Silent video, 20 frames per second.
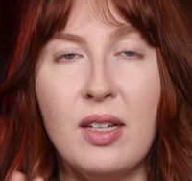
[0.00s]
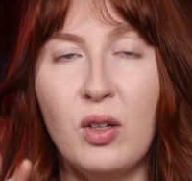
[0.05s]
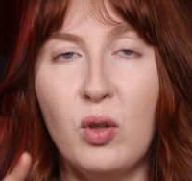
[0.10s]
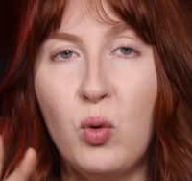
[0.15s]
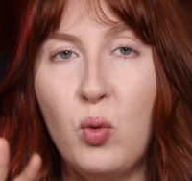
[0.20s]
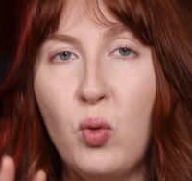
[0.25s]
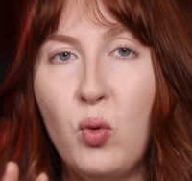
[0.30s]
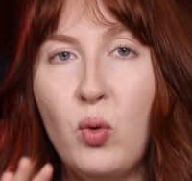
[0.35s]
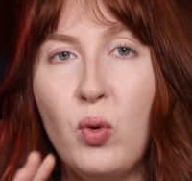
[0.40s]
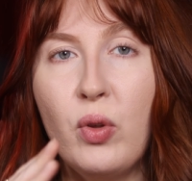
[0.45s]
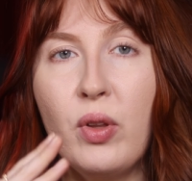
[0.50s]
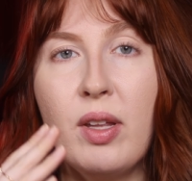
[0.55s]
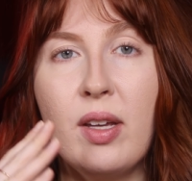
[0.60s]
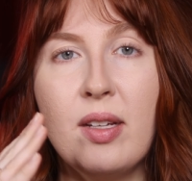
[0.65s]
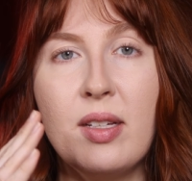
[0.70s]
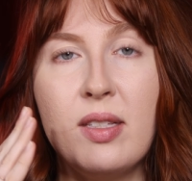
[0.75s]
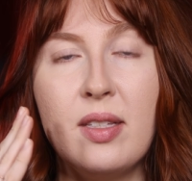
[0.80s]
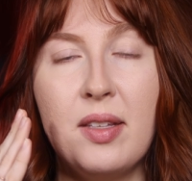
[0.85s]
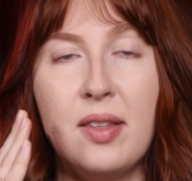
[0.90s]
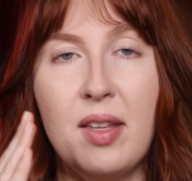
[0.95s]
and
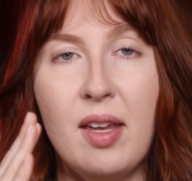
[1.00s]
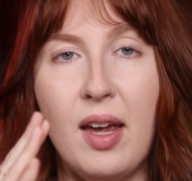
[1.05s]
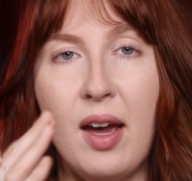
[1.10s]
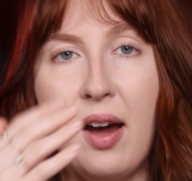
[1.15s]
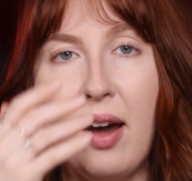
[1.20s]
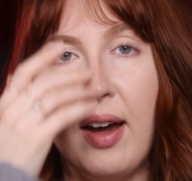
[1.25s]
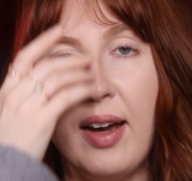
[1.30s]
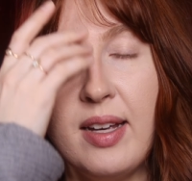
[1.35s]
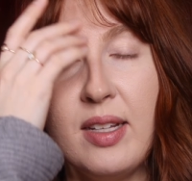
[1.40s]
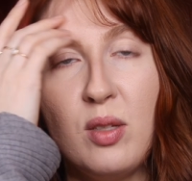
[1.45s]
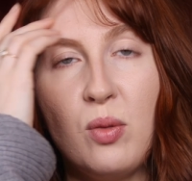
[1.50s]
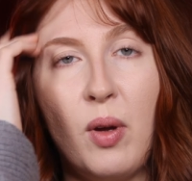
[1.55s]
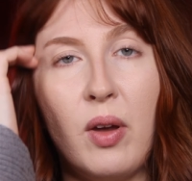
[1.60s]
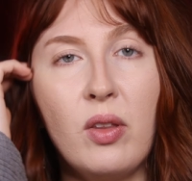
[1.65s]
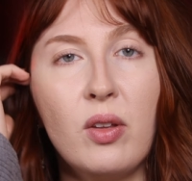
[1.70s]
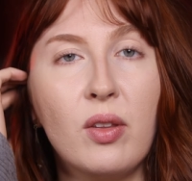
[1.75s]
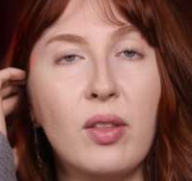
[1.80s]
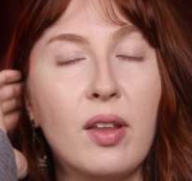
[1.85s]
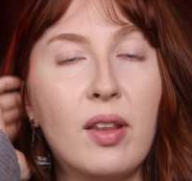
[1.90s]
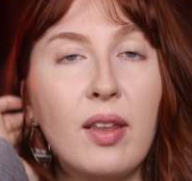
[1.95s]
coolness in the eyes
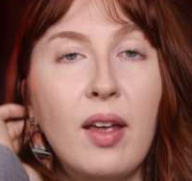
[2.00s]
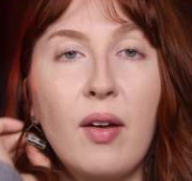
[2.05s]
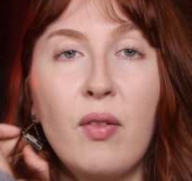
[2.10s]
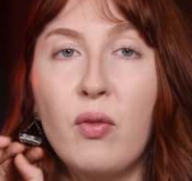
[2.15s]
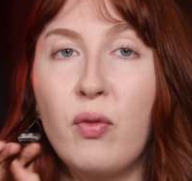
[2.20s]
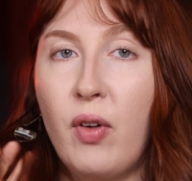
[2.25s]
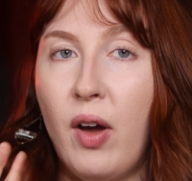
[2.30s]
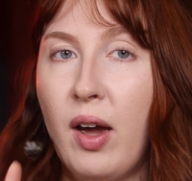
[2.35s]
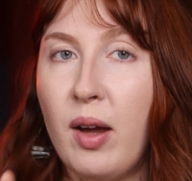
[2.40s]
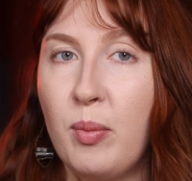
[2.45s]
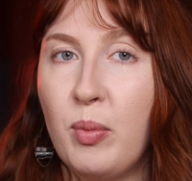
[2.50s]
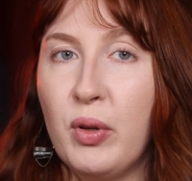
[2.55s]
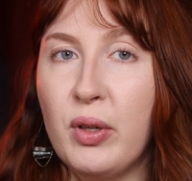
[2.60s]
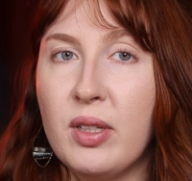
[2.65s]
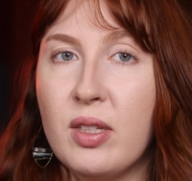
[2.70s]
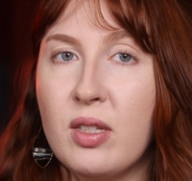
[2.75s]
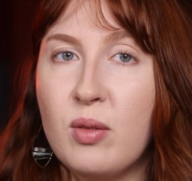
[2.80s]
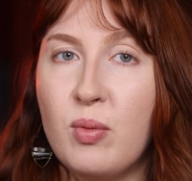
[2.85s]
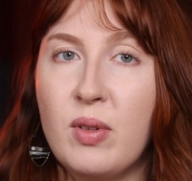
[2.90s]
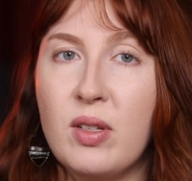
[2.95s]
rather than that
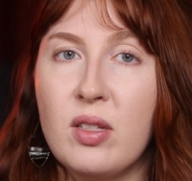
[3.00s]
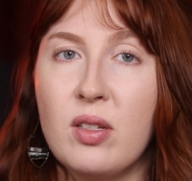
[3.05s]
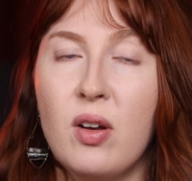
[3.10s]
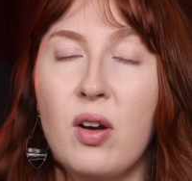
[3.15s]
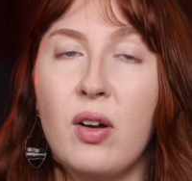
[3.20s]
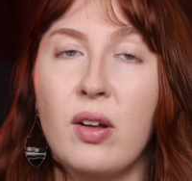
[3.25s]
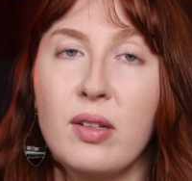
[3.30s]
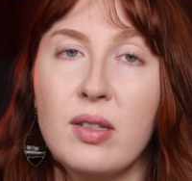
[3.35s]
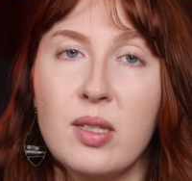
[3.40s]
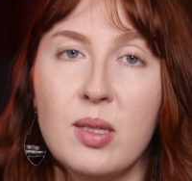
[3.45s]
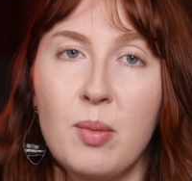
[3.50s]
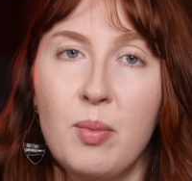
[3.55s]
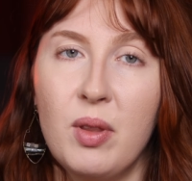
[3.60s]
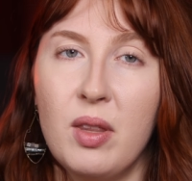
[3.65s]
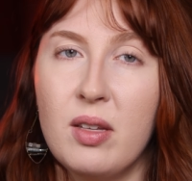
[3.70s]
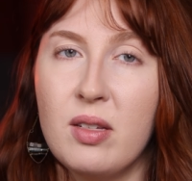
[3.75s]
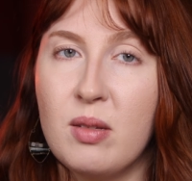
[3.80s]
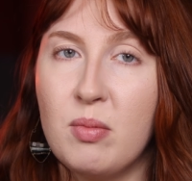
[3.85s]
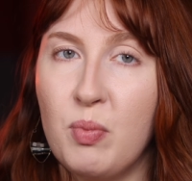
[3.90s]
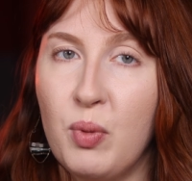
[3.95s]
vibrance we saw in some of
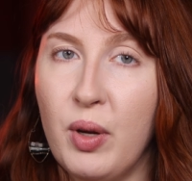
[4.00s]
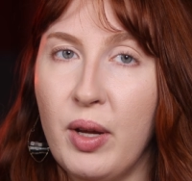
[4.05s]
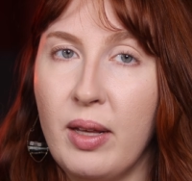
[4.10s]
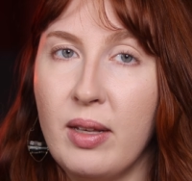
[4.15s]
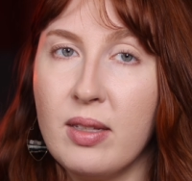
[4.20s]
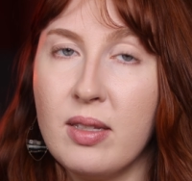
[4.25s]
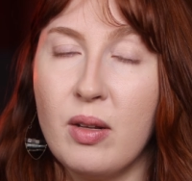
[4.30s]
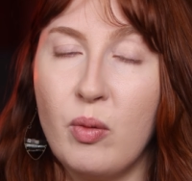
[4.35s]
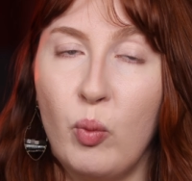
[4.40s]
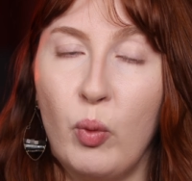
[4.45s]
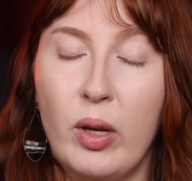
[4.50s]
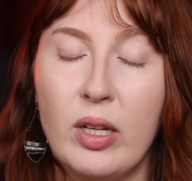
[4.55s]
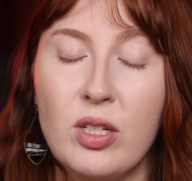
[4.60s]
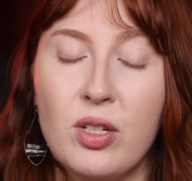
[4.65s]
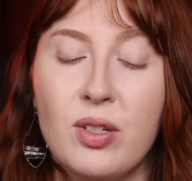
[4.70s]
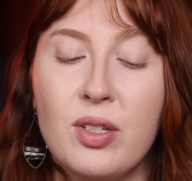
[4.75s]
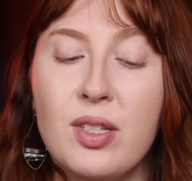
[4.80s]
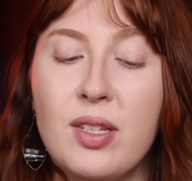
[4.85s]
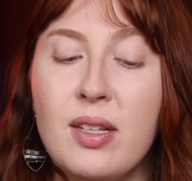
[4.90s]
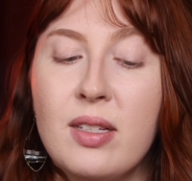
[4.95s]
the springs and
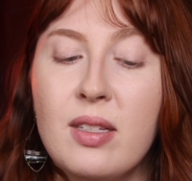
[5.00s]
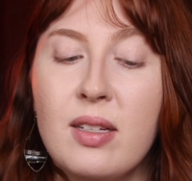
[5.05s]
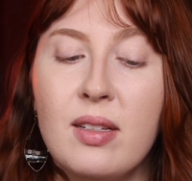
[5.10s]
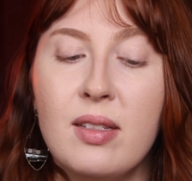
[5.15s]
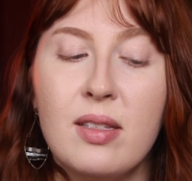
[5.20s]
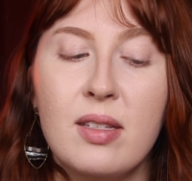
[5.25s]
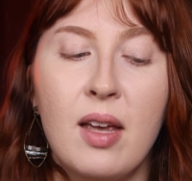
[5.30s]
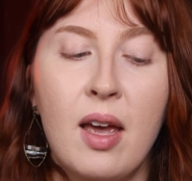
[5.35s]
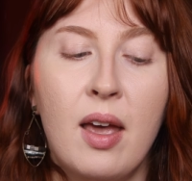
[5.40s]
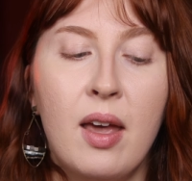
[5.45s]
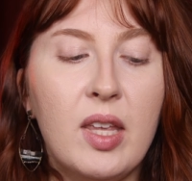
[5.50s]
winter seasons.